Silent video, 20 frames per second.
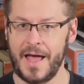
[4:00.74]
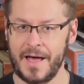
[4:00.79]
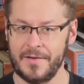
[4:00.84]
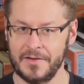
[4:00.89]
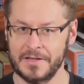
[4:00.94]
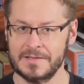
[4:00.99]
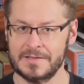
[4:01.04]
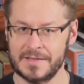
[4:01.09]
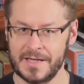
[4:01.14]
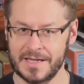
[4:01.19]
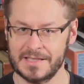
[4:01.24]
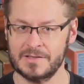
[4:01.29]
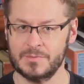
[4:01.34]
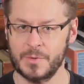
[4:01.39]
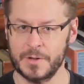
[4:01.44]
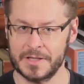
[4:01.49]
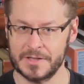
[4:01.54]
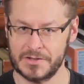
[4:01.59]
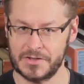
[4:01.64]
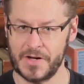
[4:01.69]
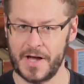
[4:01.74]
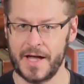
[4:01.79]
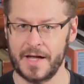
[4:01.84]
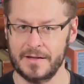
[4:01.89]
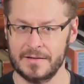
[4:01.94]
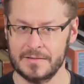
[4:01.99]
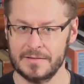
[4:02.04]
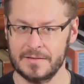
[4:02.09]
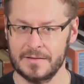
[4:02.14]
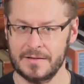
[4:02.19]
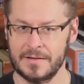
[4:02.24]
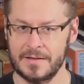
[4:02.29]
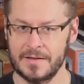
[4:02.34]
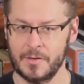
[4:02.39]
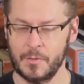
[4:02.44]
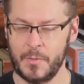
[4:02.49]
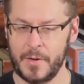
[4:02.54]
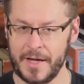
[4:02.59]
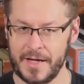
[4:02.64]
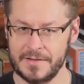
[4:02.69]
having sex with a child.
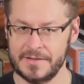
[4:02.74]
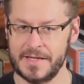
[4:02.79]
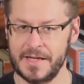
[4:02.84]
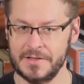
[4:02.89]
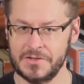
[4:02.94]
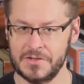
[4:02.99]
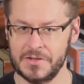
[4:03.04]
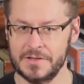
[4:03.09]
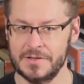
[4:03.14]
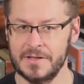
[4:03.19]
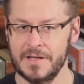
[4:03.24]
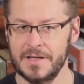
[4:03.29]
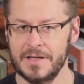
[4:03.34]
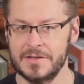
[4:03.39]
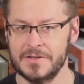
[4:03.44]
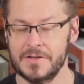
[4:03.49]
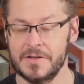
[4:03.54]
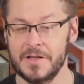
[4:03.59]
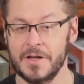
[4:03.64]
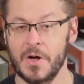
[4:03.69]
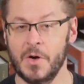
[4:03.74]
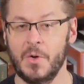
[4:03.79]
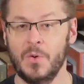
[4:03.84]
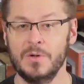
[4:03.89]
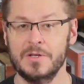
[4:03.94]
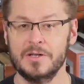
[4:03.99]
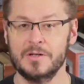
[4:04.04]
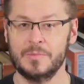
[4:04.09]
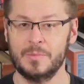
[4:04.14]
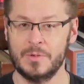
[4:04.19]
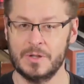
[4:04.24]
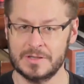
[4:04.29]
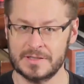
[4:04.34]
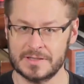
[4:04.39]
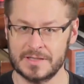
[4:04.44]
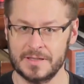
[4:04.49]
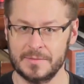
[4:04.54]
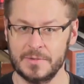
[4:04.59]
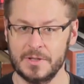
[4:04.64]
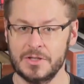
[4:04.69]
Pay attention to the older
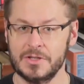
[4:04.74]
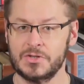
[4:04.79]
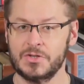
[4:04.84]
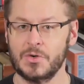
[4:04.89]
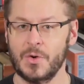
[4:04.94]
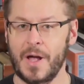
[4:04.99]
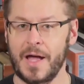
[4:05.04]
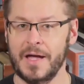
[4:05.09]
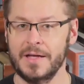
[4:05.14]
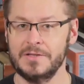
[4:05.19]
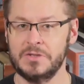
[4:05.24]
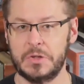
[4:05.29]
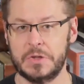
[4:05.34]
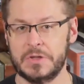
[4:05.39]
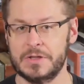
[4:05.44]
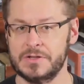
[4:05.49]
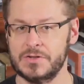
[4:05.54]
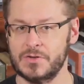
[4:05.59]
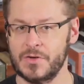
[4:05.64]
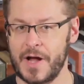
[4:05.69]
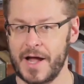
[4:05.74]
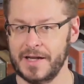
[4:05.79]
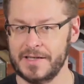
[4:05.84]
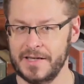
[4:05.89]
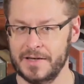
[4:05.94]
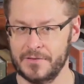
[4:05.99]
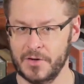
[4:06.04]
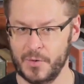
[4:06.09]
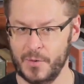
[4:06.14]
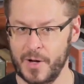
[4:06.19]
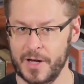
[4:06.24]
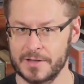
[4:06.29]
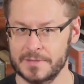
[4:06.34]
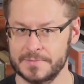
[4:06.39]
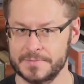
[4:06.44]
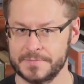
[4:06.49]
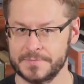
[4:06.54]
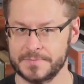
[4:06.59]
Muslim trying to distract everyone.